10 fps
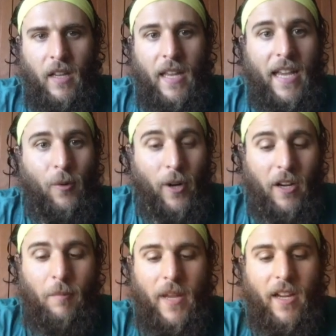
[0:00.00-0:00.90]
And we're going to
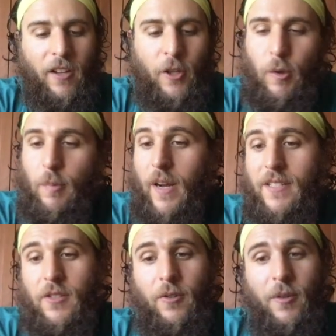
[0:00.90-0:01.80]
make a new
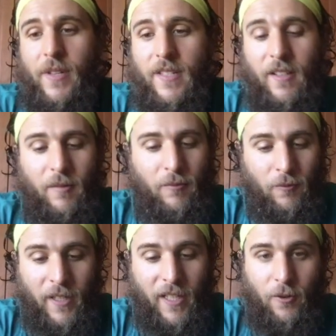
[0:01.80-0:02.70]
repository with some
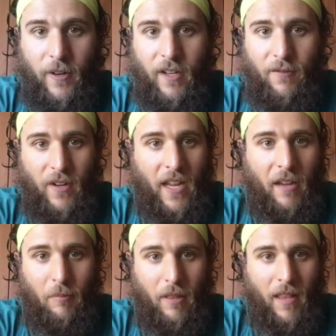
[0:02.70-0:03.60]
really creative
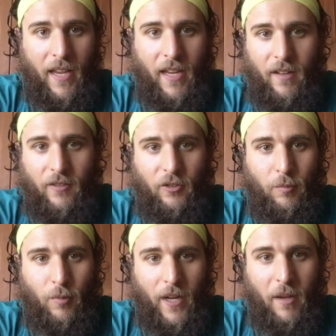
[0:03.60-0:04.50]
name like
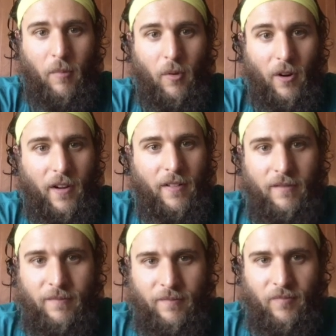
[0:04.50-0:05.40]
Springboard.
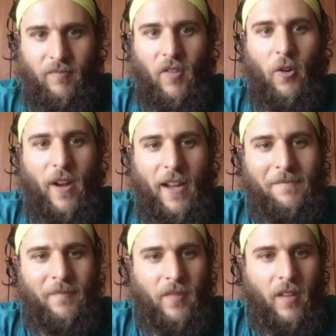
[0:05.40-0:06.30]
Okay?
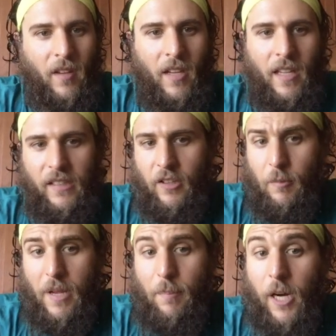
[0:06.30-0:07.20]
It's going to
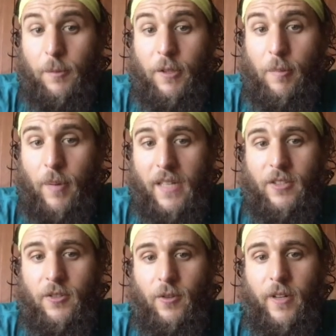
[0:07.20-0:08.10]
be a public
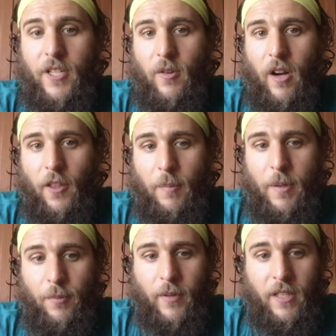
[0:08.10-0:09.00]
repository so other
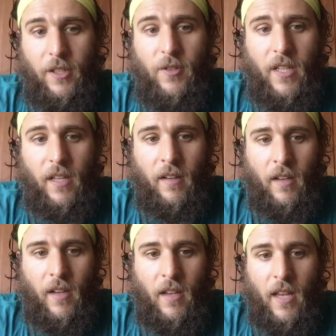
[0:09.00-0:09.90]
people can use it,
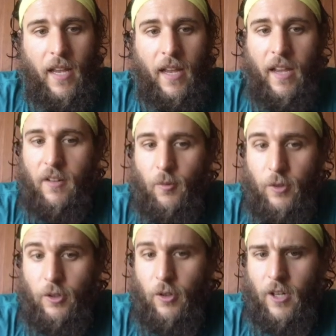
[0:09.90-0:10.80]
and
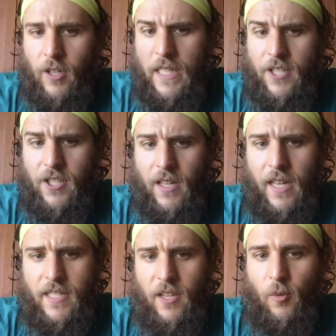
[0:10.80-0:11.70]
you're going to
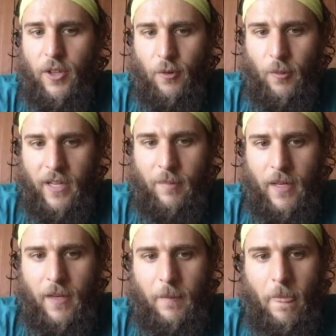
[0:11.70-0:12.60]
initialize it with a
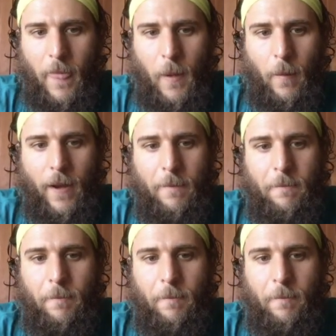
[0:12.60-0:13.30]
README. Okay?